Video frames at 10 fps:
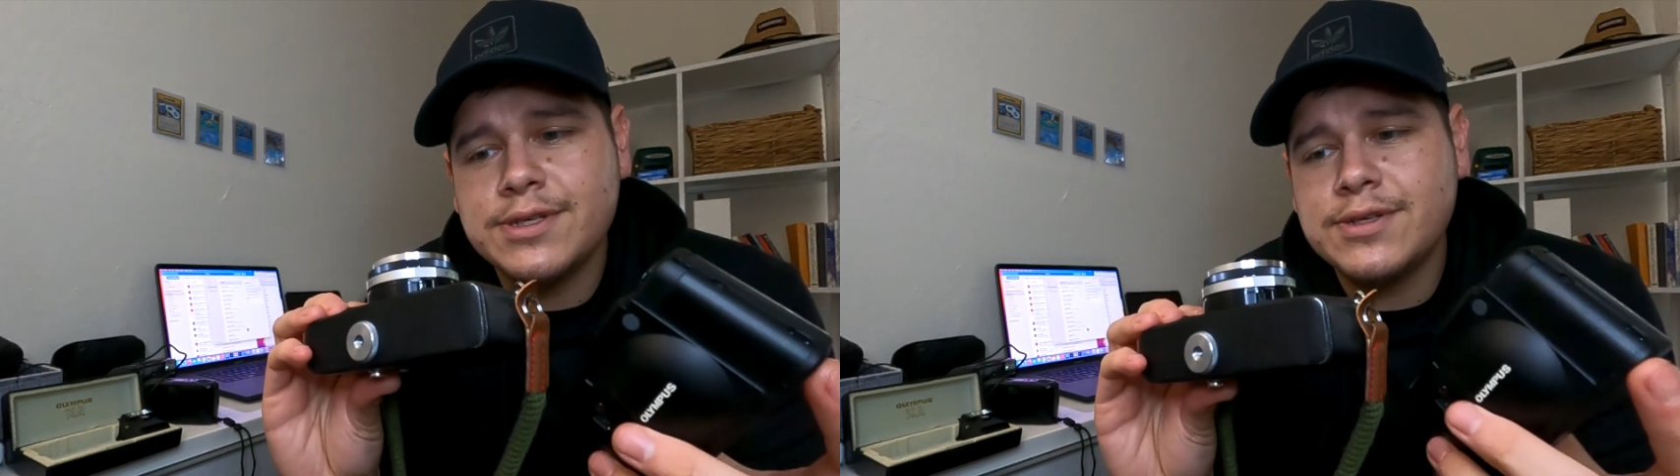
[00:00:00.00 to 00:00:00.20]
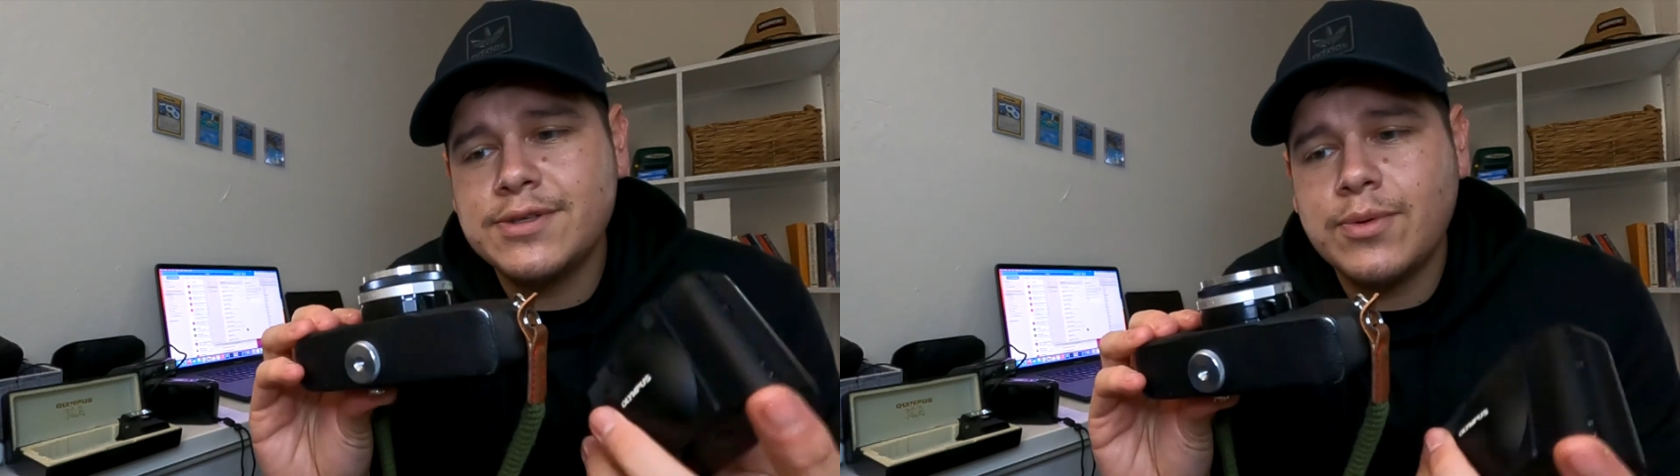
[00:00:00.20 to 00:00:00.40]

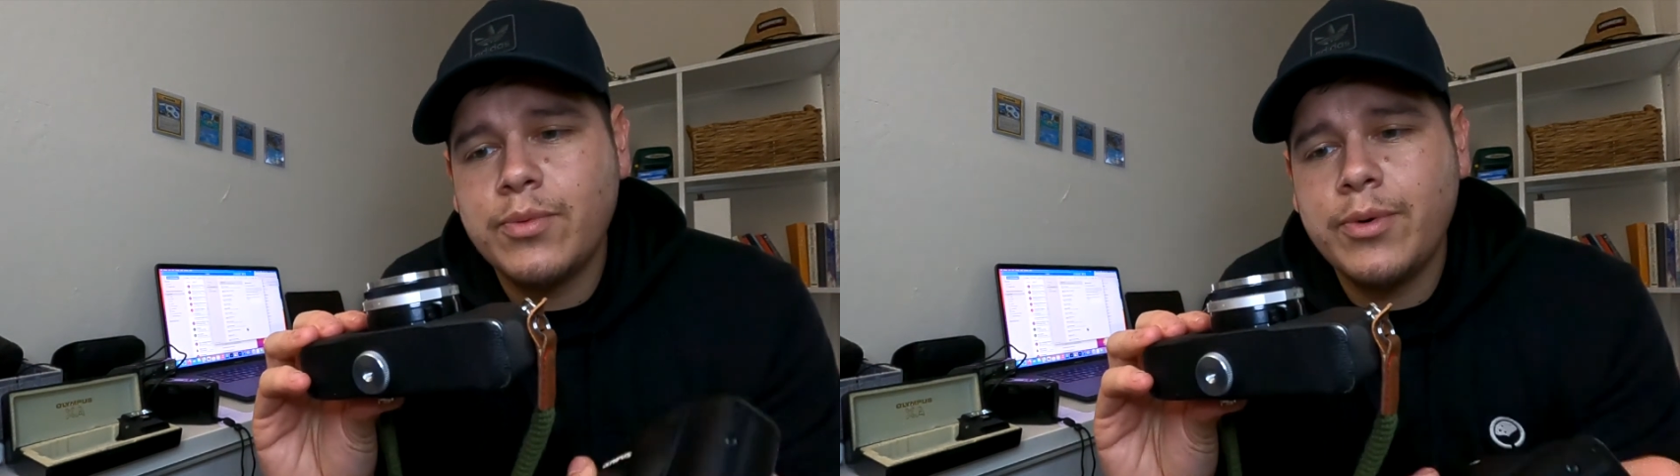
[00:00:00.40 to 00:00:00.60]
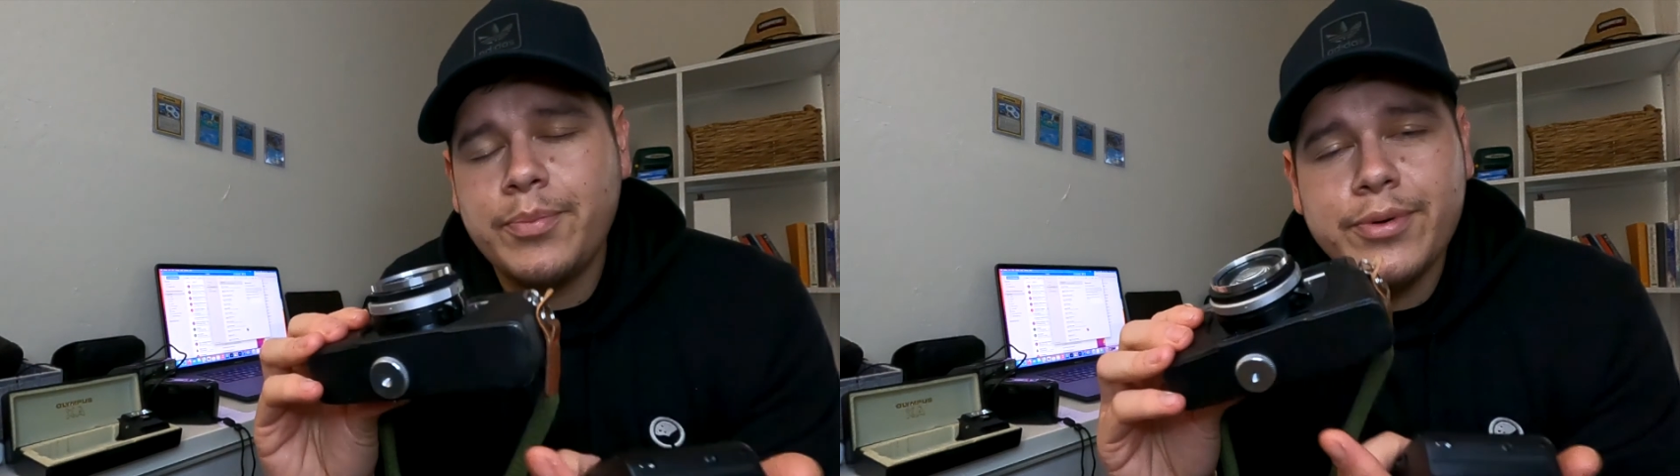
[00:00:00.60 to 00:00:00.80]
This is a
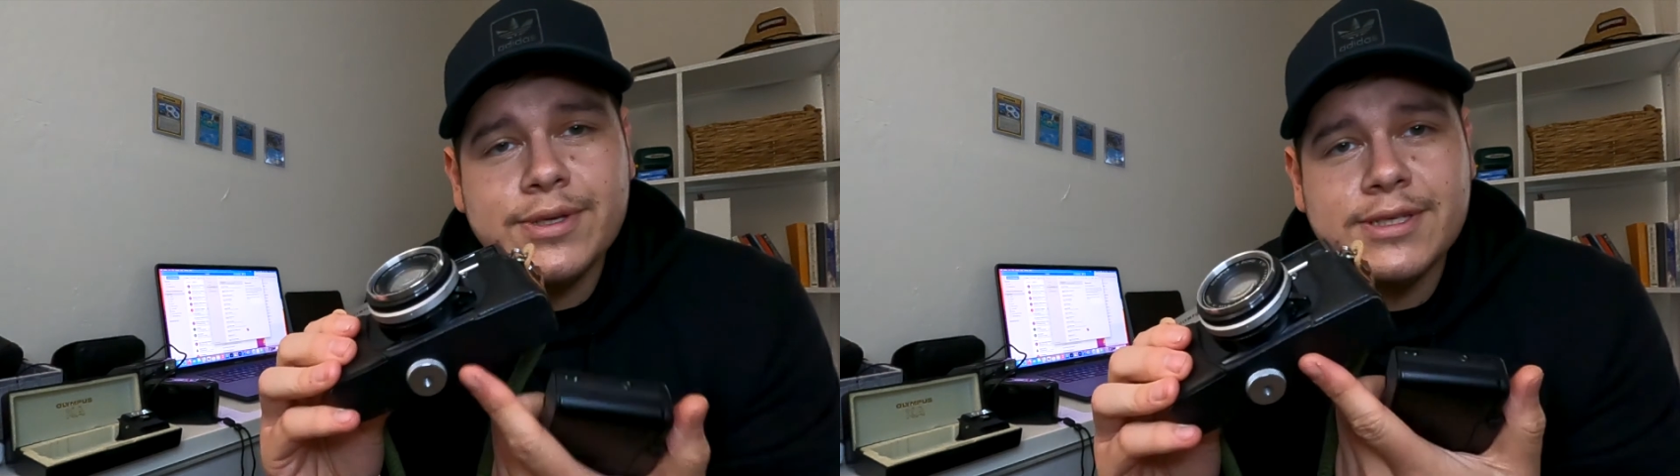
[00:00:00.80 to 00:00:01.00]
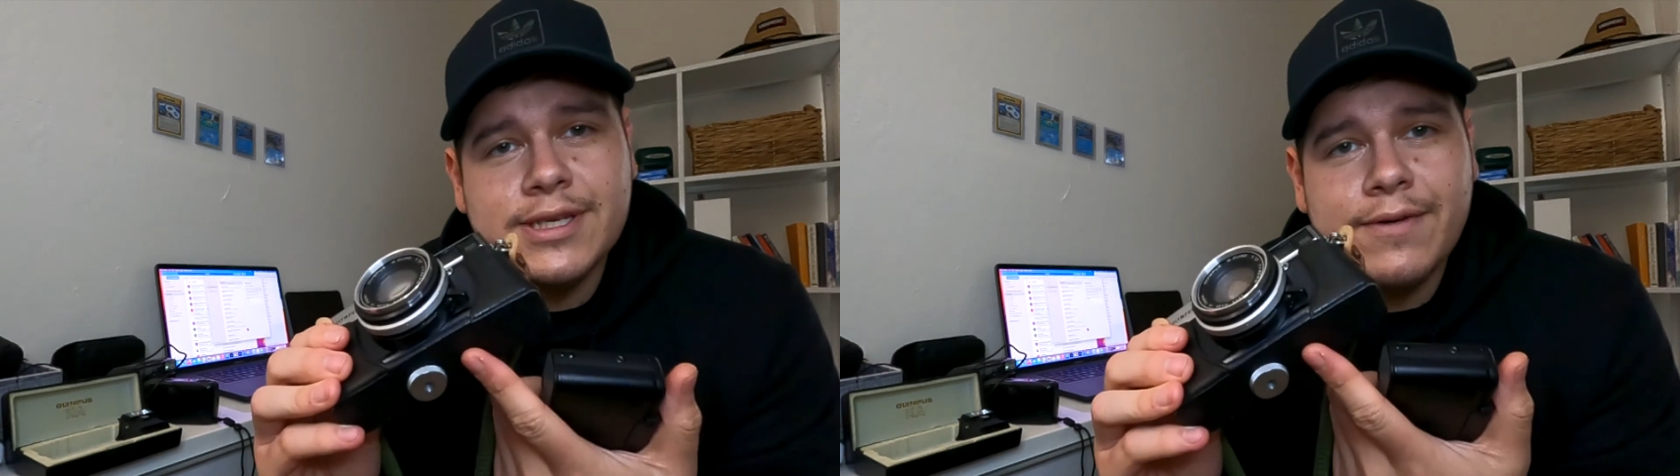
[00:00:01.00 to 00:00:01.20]

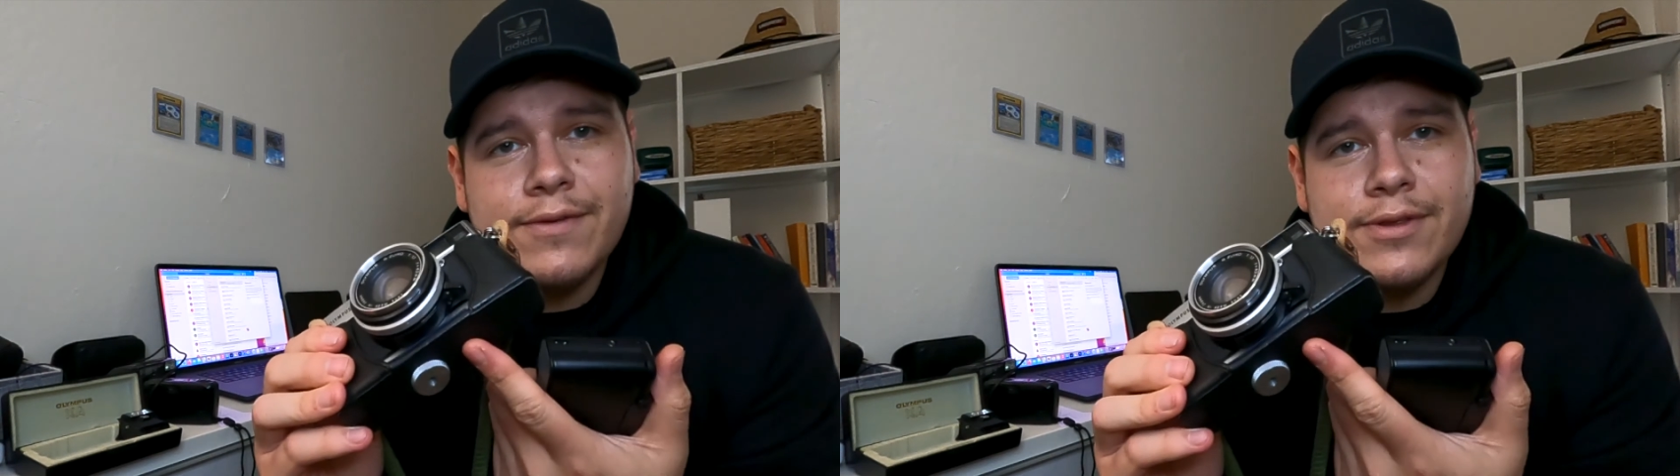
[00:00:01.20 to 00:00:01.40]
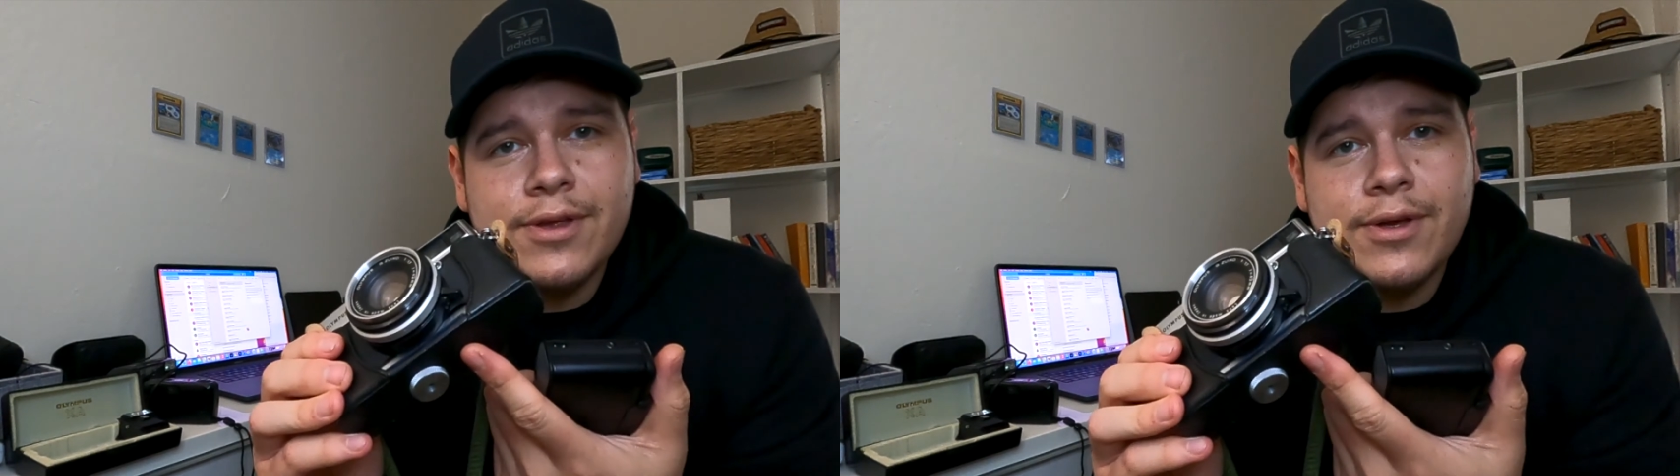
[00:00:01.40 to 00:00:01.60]

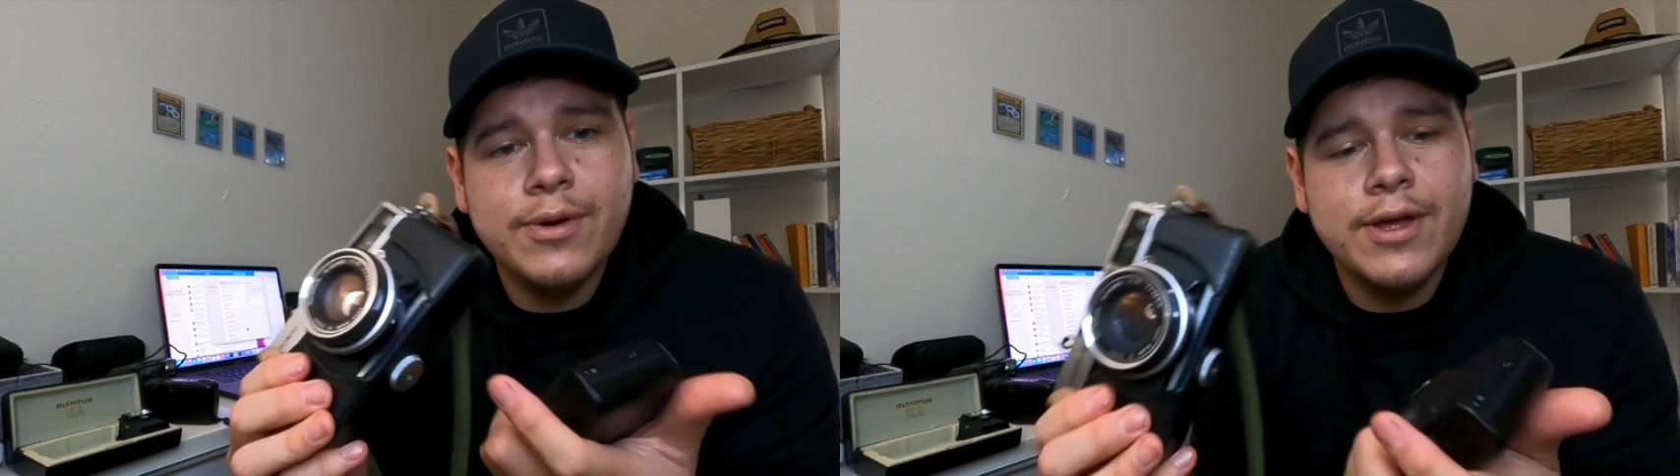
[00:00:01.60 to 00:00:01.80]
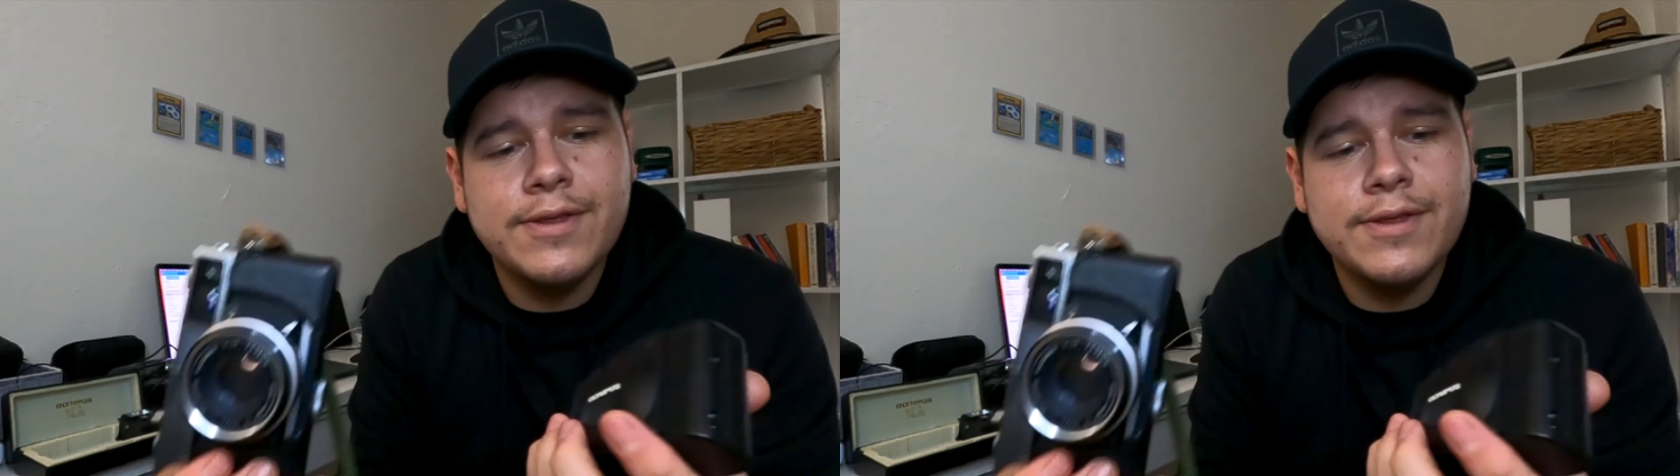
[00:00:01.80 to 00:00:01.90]
1.7 though,